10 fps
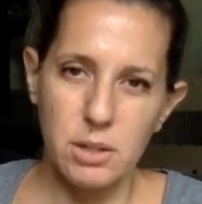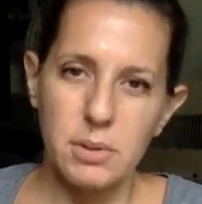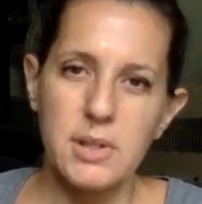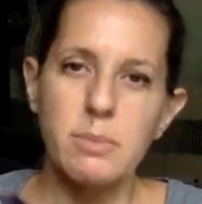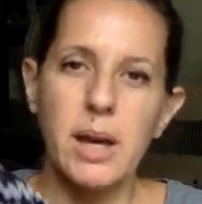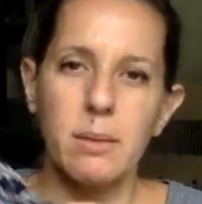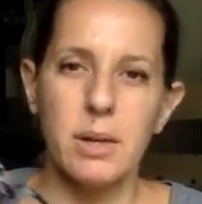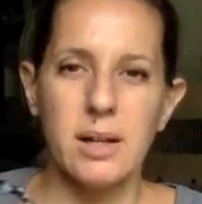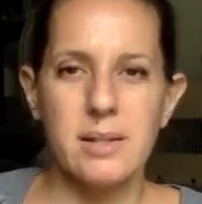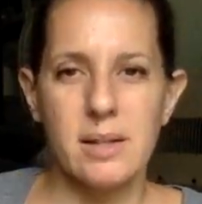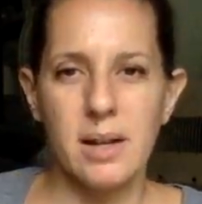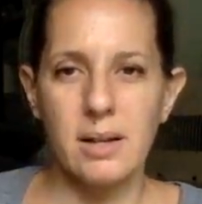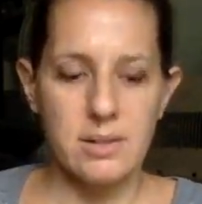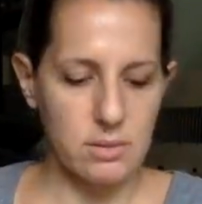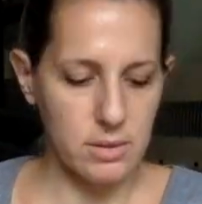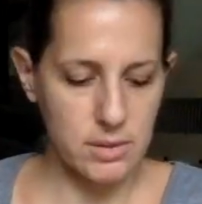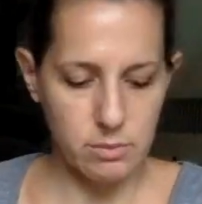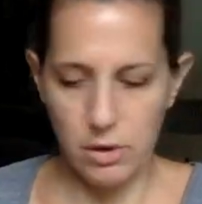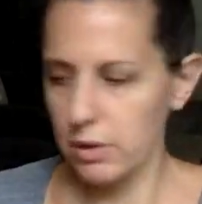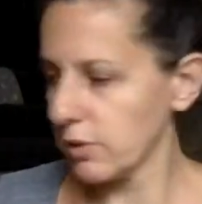with this bag, but it is a nice sort of
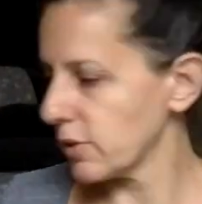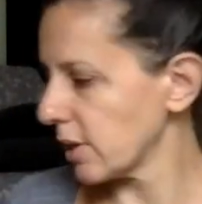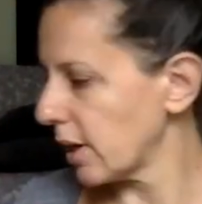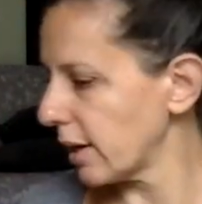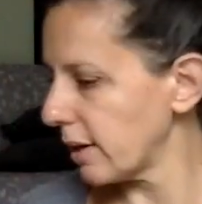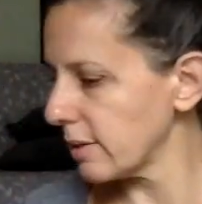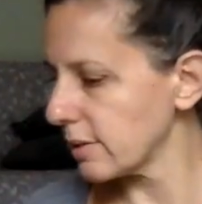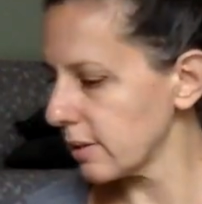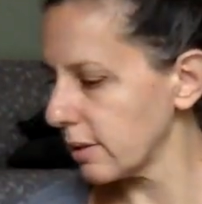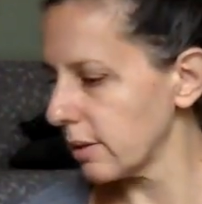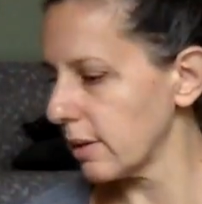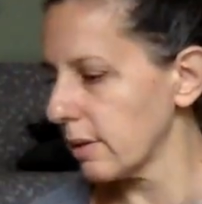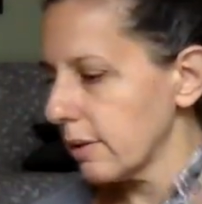smaller size here.